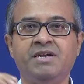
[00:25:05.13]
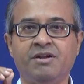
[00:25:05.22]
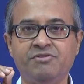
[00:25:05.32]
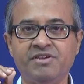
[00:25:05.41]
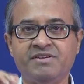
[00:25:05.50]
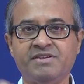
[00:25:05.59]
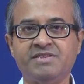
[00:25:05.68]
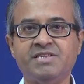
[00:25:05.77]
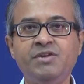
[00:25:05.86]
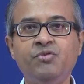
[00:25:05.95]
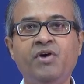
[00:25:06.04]
Now, the
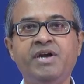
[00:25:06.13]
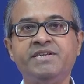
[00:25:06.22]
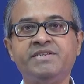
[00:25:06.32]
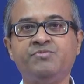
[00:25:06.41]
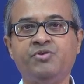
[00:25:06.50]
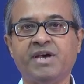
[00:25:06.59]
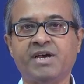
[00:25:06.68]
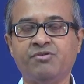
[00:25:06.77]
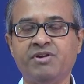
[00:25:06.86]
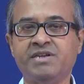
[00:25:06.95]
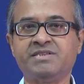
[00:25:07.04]
reason why it is more
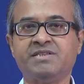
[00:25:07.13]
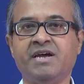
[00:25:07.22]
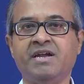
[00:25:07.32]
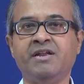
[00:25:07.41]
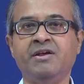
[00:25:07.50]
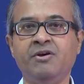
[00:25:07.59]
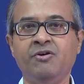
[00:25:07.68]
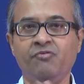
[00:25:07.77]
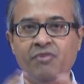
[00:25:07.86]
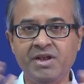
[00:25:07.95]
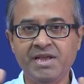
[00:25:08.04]
accurate is that
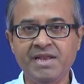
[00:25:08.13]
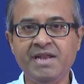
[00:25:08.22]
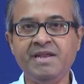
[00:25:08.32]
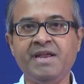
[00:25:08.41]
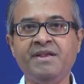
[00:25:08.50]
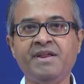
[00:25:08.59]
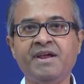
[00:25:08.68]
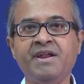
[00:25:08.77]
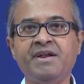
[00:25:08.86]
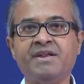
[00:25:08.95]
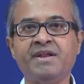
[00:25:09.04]
well in an
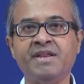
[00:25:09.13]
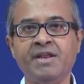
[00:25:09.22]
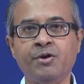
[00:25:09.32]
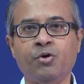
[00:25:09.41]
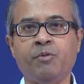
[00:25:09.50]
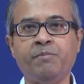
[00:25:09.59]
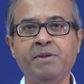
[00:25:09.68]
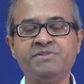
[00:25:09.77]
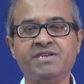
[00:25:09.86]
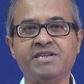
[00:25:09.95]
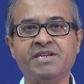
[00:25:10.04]
integrator in an op
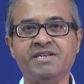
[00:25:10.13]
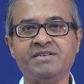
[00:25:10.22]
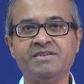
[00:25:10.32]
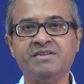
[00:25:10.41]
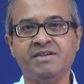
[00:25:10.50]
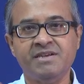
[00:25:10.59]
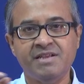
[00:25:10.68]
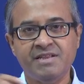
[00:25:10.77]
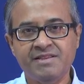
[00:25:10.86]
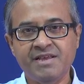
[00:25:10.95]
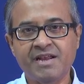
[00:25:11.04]
amp circuit
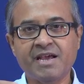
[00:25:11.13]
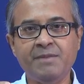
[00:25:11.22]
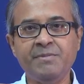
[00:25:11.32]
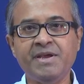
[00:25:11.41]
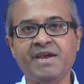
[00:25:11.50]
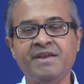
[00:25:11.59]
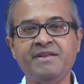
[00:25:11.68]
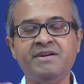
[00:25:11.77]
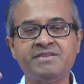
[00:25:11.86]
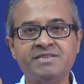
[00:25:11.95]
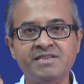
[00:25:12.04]
there can be
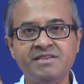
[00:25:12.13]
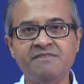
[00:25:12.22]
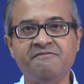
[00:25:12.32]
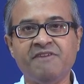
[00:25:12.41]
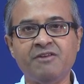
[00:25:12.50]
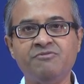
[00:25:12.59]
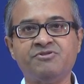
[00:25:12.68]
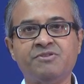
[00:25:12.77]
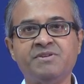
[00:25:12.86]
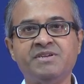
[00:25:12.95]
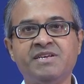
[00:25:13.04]
errors in the values
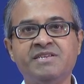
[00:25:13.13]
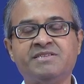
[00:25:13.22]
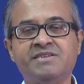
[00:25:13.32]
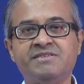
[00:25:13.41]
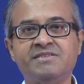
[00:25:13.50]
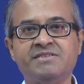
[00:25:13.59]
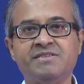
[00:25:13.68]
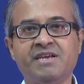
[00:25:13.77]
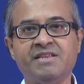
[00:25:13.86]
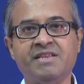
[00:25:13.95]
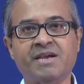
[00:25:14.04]
of the resistances
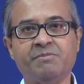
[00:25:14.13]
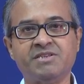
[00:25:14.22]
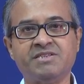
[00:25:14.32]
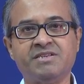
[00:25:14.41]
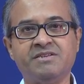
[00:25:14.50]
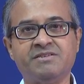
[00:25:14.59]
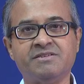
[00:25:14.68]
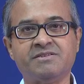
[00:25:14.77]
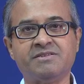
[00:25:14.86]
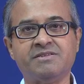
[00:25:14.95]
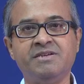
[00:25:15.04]
and the capacitances.